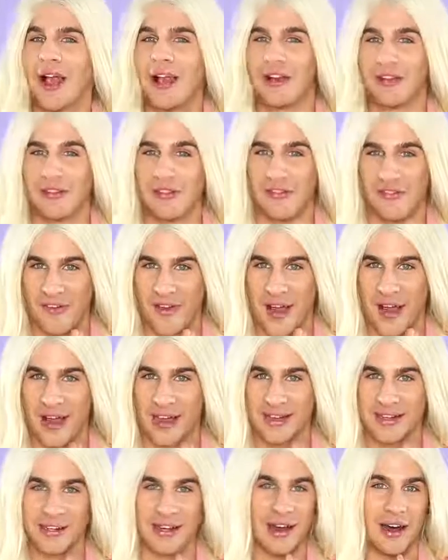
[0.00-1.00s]
I could
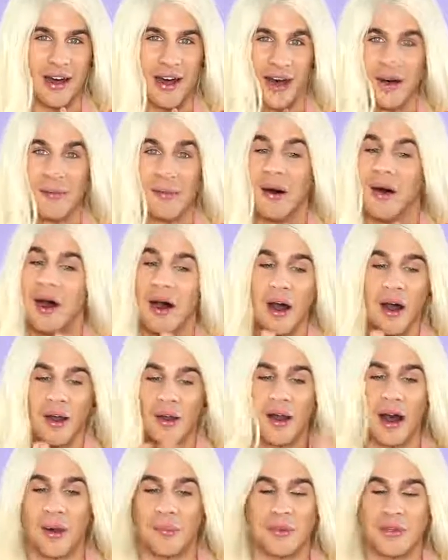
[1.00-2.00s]
find on
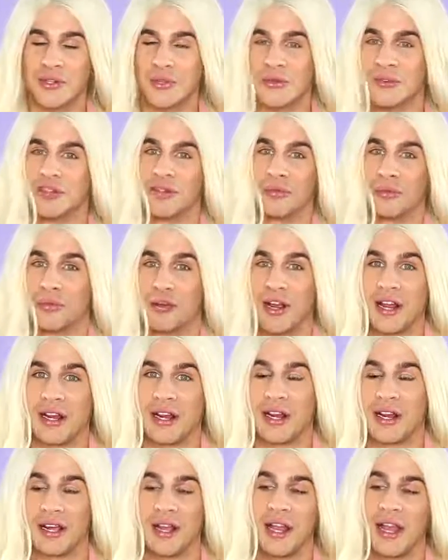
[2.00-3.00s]
updos and
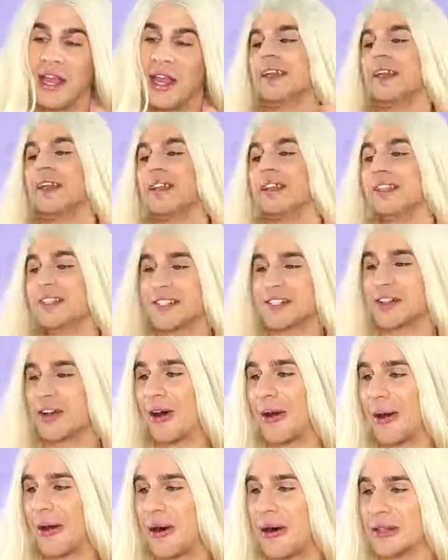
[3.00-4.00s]
braiding. It is
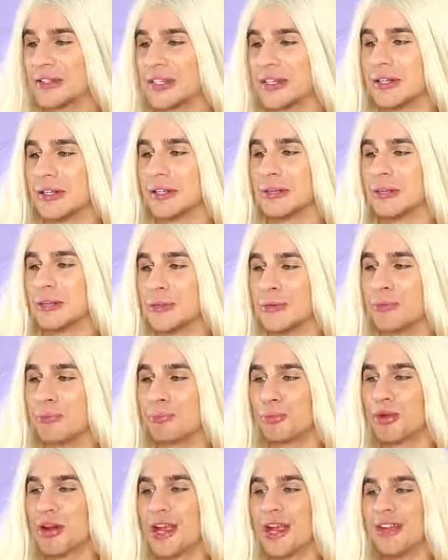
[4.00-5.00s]
called
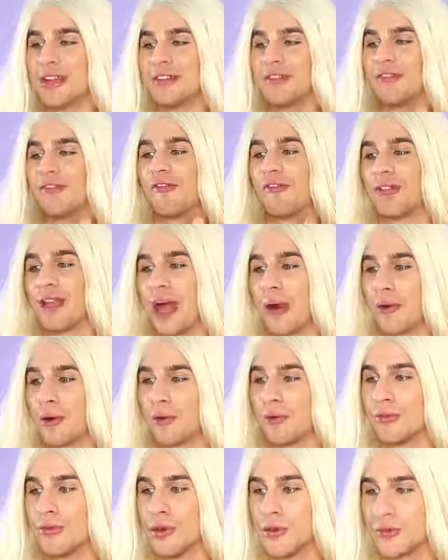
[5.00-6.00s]
Loop Braid and
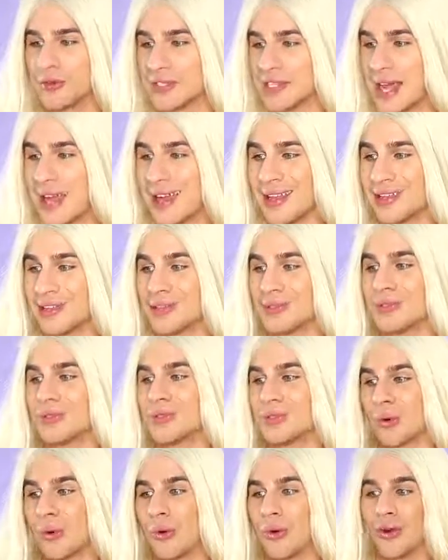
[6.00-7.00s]
Flower Rosette
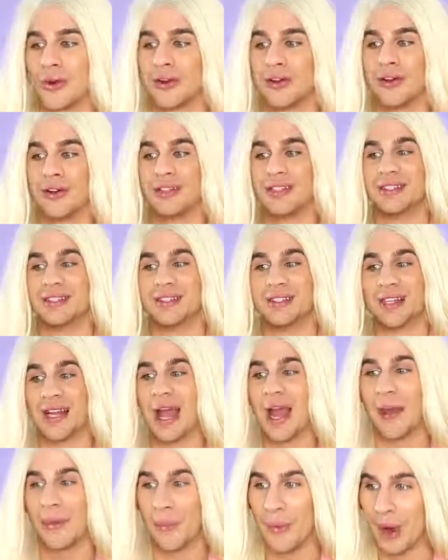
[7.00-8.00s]
Tutorial
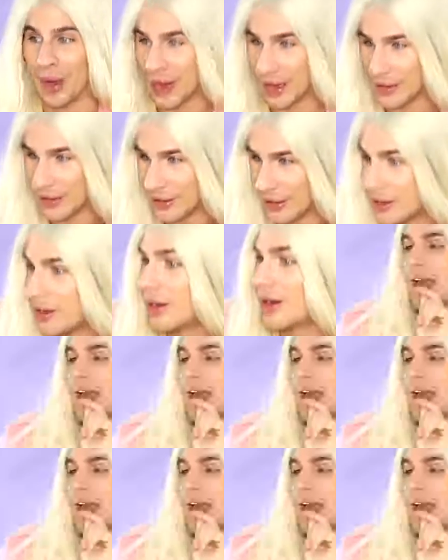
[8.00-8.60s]
DIY.